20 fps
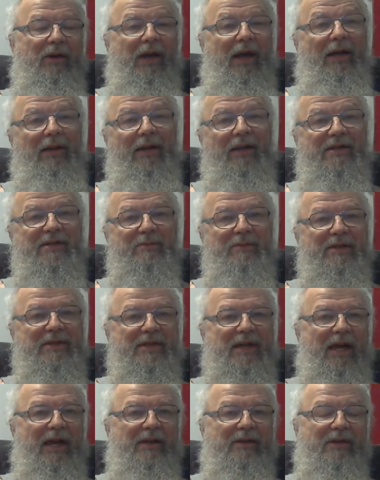Yeah, less
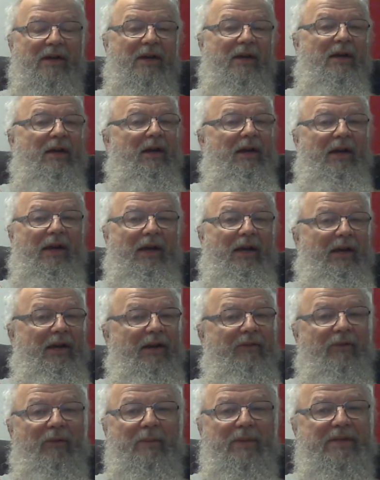mistakes, and
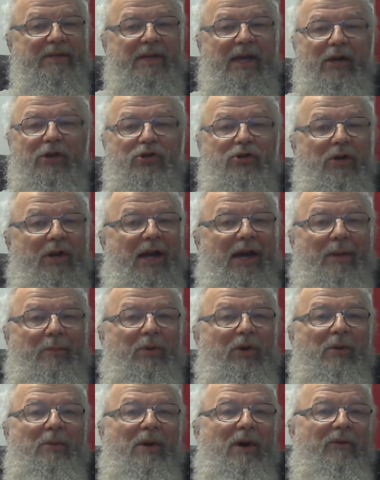if a mistake should
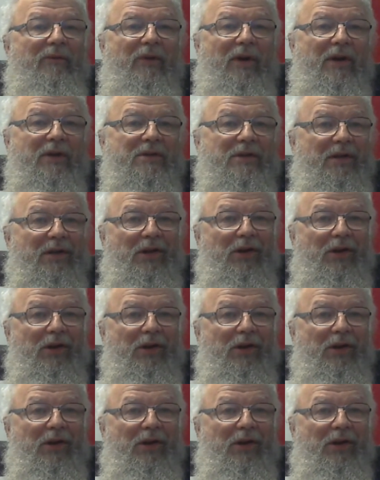happen or malfunction,